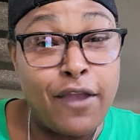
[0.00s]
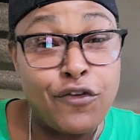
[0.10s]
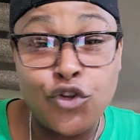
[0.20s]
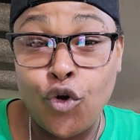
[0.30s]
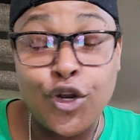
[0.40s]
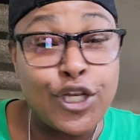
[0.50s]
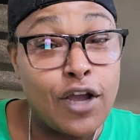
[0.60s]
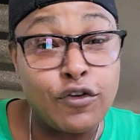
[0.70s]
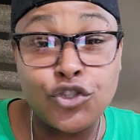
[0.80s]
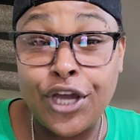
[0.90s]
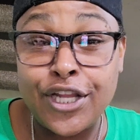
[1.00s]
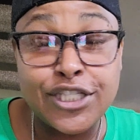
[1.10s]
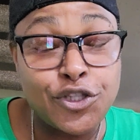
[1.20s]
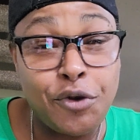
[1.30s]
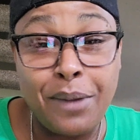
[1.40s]
Even though the devil tried to
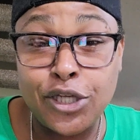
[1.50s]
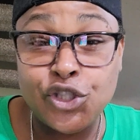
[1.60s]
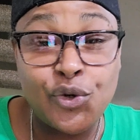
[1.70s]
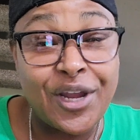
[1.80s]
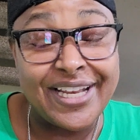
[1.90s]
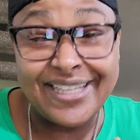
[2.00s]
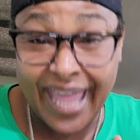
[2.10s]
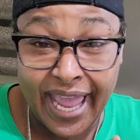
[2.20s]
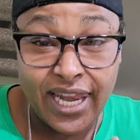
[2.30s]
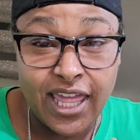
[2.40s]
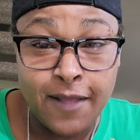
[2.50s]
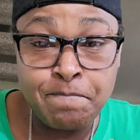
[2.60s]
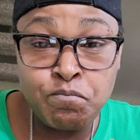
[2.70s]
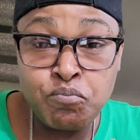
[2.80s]
steal my joy daily,